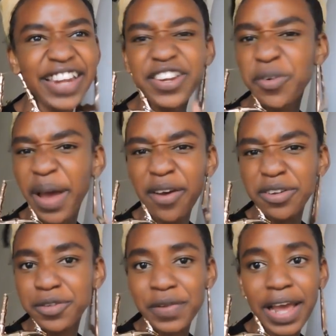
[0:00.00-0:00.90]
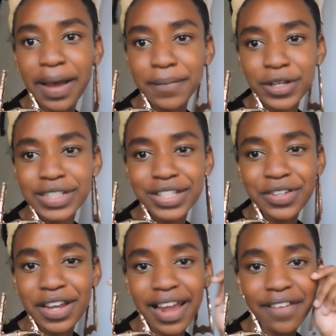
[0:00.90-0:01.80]
know why I always feel like I'm
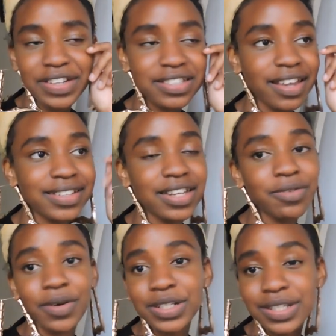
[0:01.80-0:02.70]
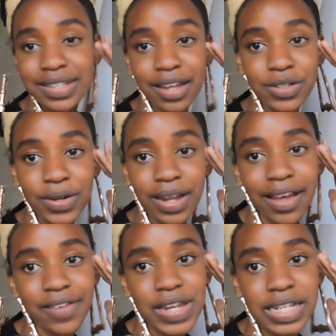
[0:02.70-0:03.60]
continuing and I haven't started. We're going to start on
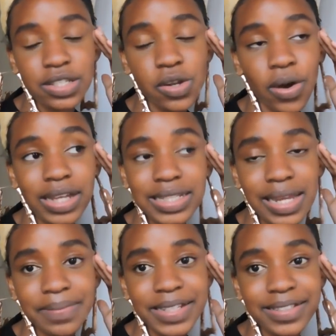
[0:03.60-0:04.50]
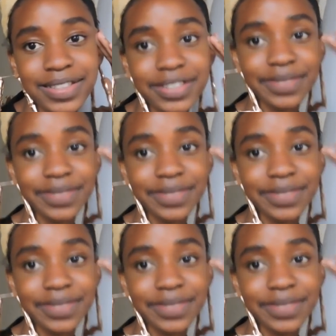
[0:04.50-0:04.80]
our evidence law assignment.